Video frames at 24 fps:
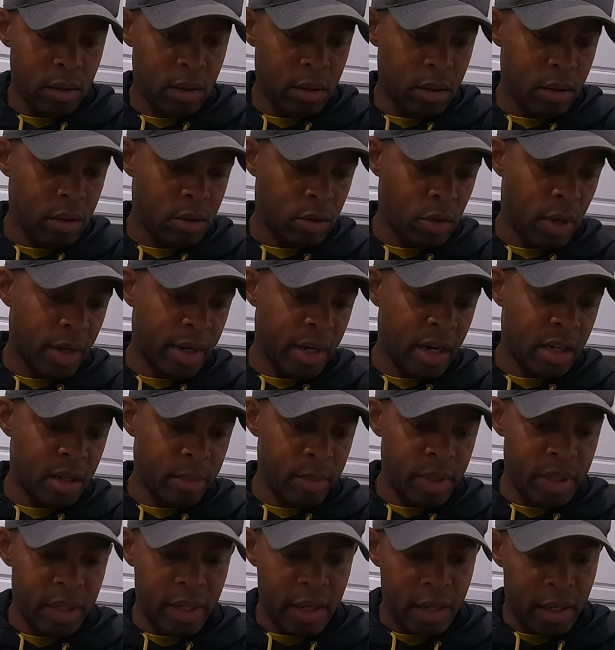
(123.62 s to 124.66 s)
so I got them
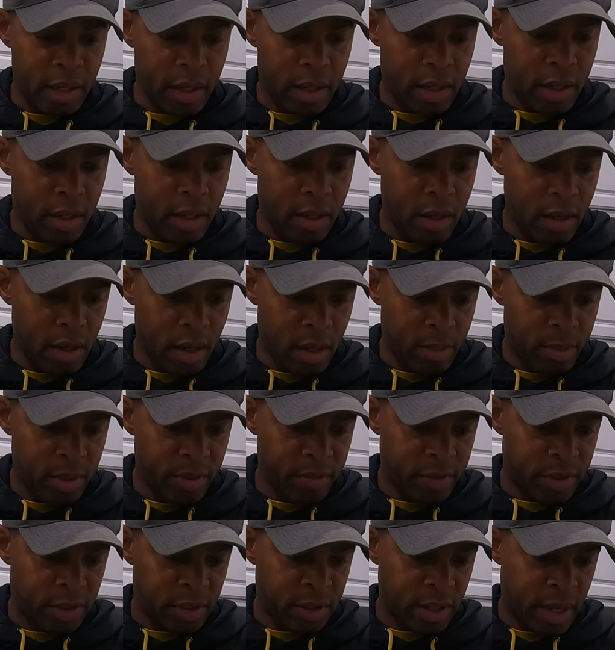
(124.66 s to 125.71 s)
in a, I believe a
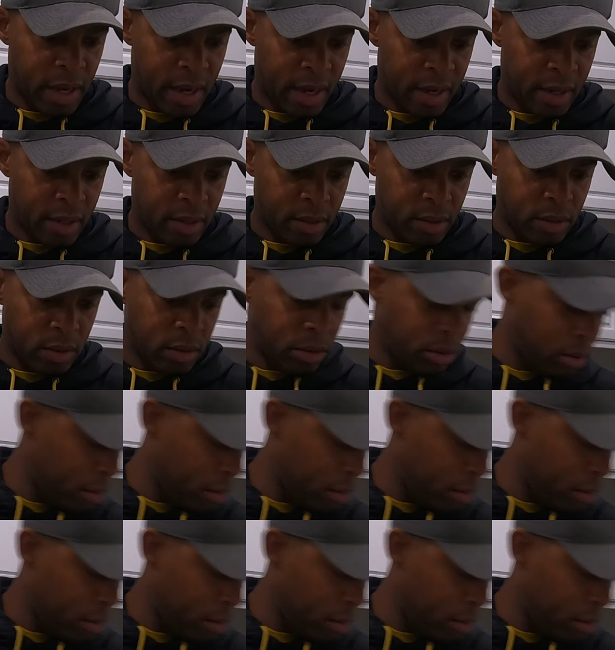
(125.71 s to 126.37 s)
size